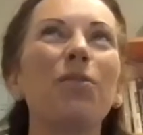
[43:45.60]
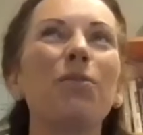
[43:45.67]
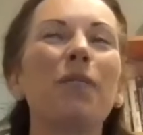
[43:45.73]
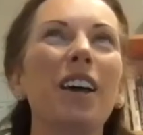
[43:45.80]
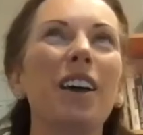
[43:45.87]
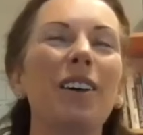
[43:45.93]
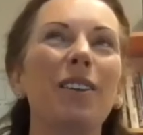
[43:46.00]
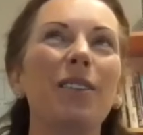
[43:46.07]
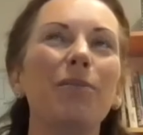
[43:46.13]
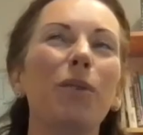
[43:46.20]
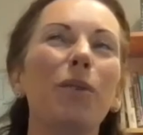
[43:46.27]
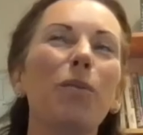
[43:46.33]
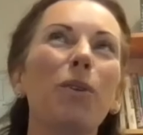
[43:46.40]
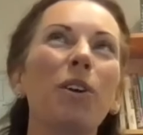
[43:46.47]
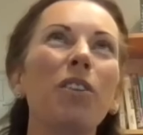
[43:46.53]
my
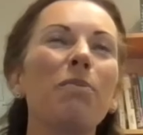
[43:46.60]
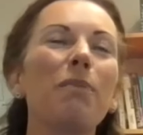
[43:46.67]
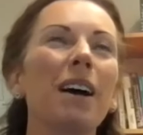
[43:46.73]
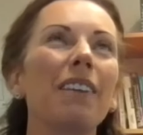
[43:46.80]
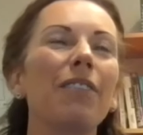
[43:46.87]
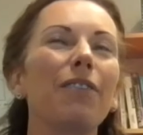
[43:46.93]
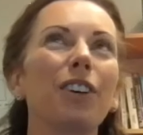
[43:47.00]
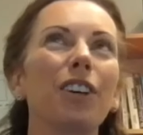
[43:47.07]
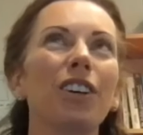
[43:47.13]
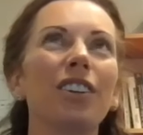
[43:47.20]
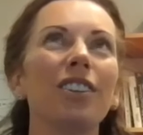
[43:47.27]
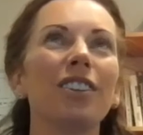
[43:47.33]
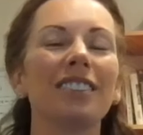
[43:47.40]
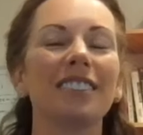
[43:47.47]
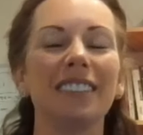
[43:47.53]

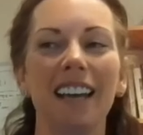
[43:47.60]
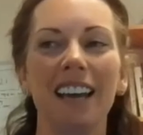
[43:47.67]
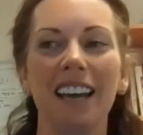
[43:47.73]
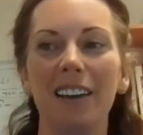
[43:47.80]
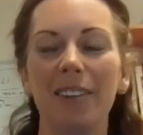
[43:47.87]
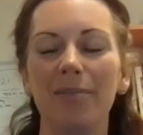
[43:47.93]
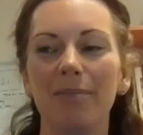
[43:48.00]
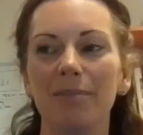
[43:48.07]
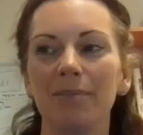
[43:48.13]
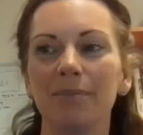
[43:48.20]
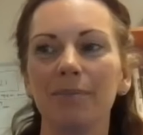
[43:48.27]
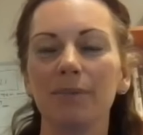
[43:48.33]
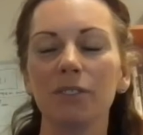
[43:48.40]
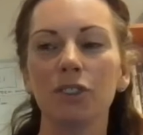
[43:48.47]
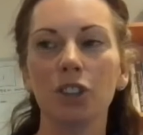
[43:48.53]
first
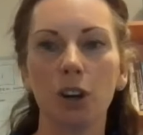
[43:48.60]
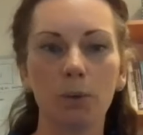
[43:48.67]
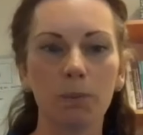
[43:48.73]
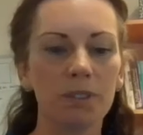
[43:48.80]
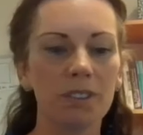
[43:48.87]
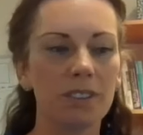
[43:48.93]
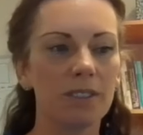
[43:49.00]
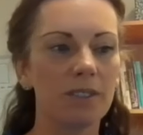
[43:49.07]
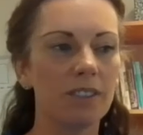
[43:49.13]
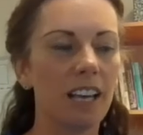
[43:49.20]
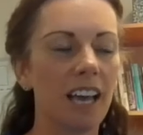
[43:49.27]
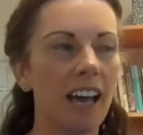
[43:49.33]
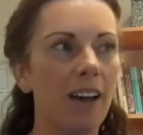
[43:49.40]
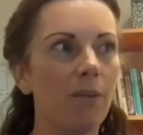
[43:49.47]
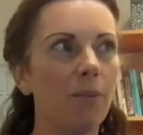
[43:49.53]
jobs
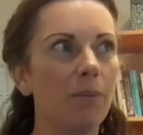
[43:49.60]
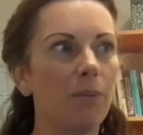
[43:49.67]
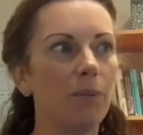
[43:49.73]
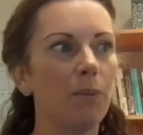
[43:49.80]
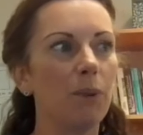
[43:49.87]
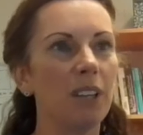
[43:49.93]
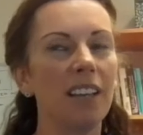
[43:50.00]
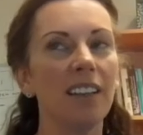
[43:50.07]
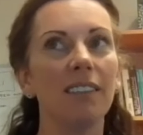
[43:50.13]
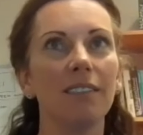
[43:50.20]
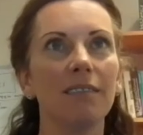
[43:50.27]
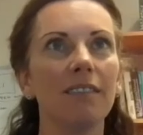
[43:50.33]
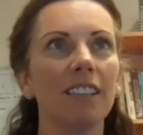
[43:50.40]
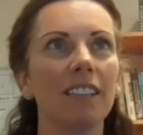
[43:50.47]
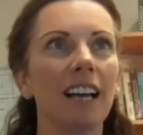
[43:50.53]

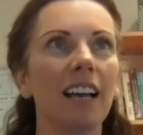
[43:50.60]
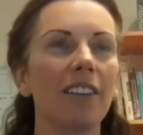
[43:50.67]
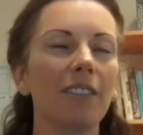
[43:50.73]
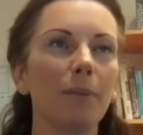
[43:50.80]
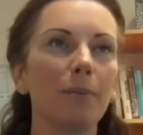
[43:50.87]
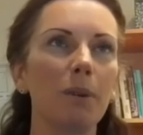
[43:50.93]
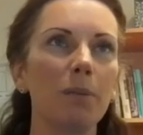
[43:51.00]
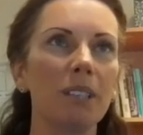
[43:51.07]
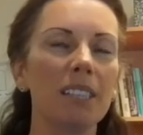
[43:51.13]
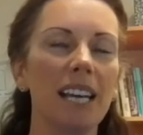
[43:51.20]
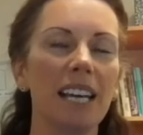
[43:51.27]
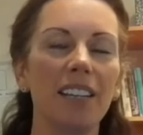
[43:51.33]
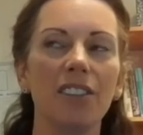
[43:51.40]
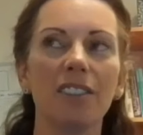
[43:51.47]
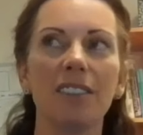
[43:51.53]
within the kind of
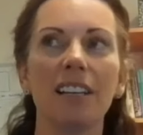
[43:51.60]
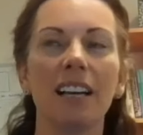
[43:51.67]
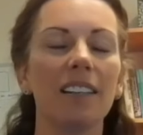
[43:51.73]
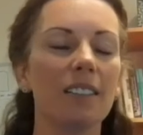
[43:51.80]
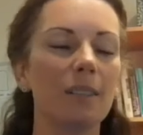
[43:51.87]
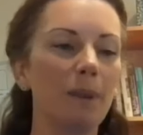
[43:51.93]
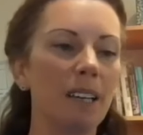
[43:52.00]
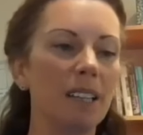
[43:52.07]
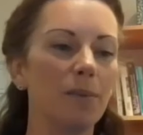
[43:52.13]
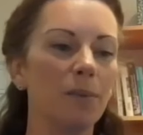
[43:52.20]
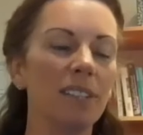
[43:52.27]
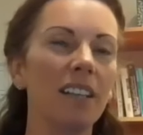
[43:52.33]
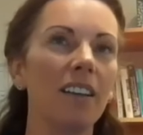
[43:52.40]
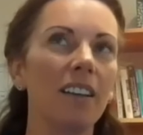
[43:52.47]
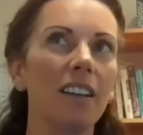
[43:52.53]
implementation science space
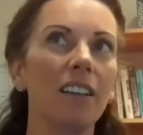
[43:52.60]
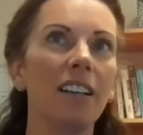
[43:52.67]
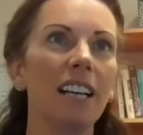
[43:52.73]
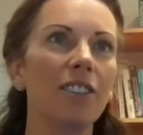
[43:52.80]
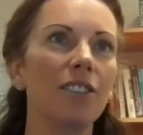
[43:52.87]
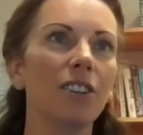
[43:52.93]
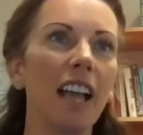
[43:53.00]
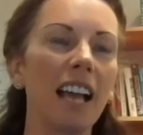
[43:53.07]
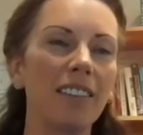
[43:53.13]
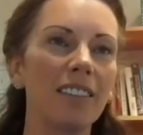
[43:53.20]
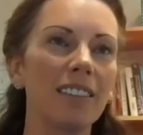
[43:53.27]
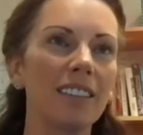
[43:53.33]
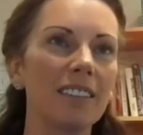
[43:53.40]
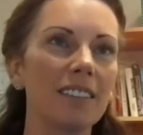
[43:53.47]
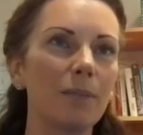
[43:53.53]
within the National Health
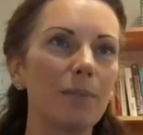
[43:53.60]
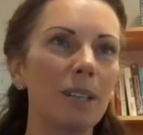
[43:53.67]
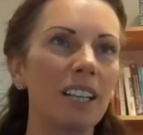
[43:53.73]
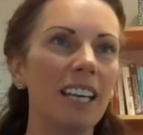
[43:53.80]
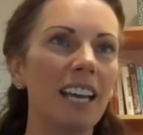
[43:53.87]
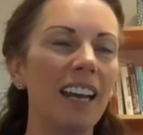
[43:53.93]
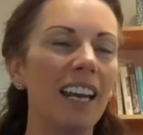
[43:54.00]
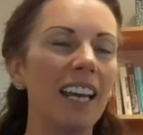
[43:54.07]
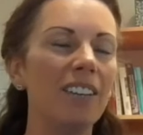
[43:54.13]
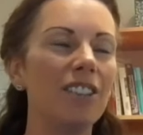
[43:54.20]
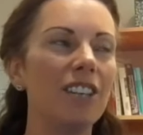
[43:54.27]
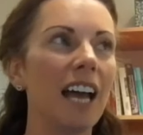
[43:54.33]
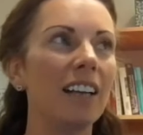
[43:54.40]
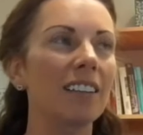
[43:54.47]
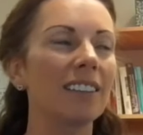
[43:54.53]
System in the
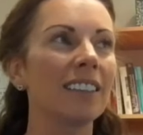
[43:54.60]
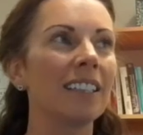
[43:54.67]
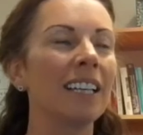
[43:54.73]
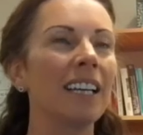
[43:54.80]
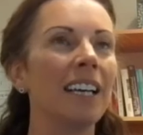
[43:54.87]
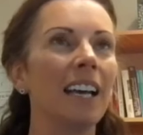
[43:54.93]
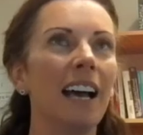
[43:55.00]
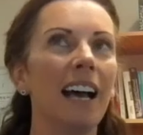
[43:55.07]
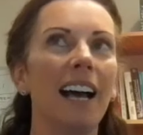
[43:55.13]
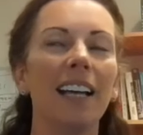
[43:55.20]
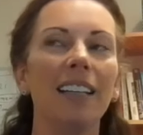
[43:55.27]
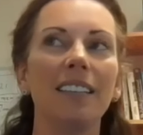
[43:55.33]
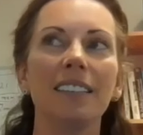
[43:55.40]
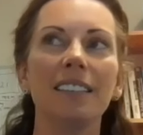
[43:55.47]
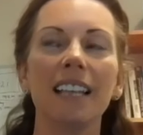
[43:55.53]
NHS,
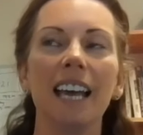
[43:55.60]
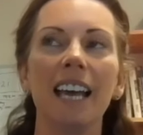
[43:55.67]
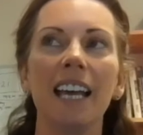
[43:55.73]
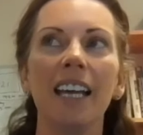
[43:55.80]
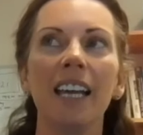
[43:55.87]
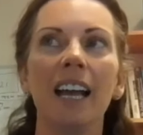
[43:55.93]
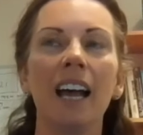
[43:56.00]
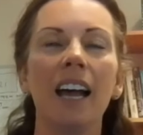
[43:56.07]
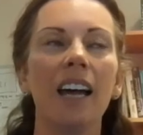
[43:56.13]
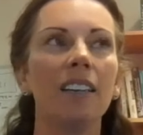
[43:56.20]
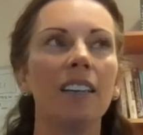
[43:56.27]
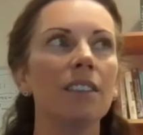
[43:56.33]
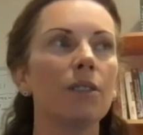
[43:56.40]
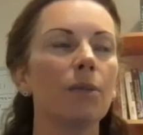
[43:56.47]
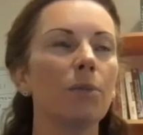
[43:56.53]
and they
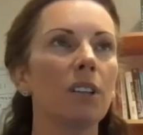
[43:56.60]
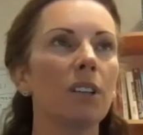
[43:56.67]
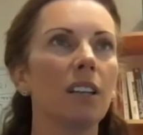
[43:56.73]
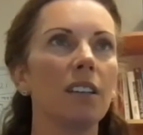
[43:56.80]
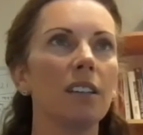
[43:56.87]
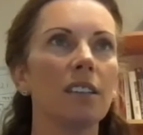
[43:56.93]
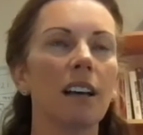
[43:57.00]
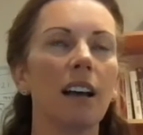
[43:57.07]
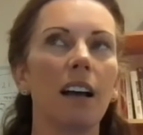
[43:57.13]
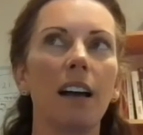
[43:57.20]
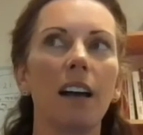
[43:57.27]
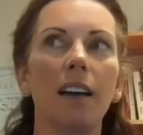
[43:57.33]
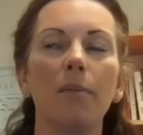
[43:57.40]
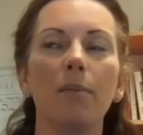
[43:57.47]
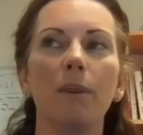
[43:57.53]
had something at the
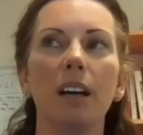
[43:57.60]
time